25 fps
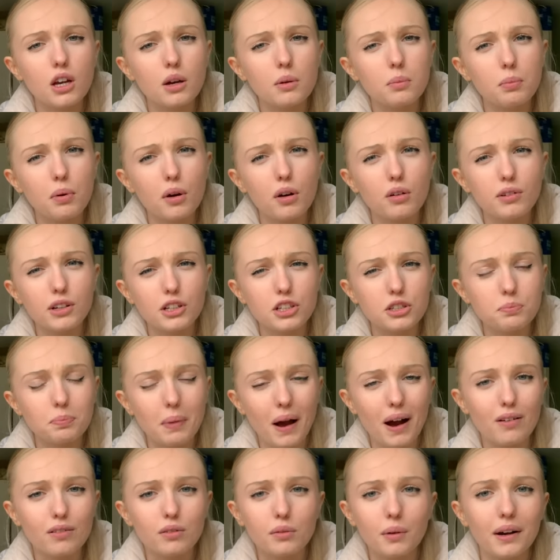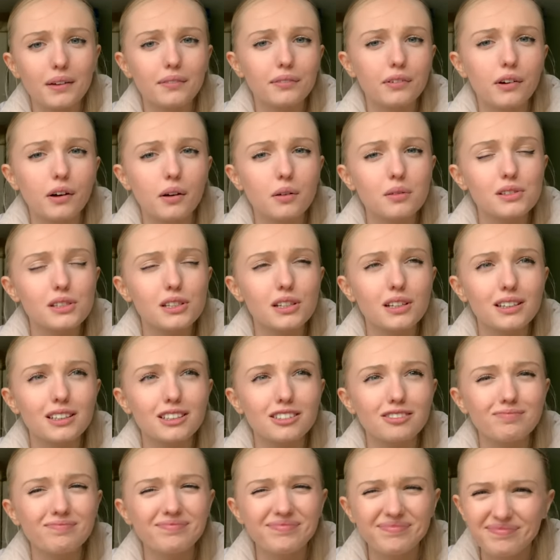porridge powder, whatever, I was like,
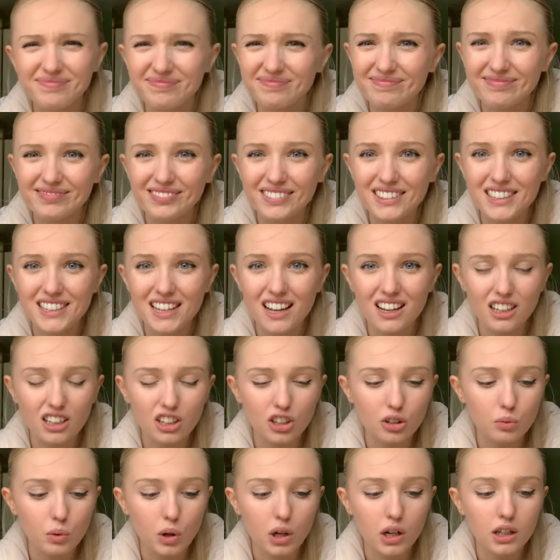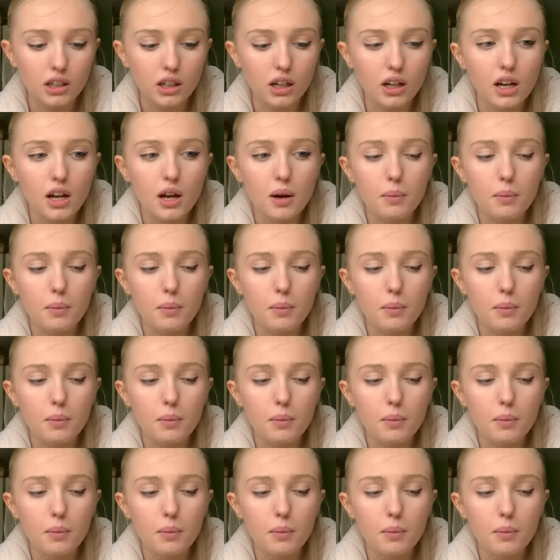mm, is that going to work?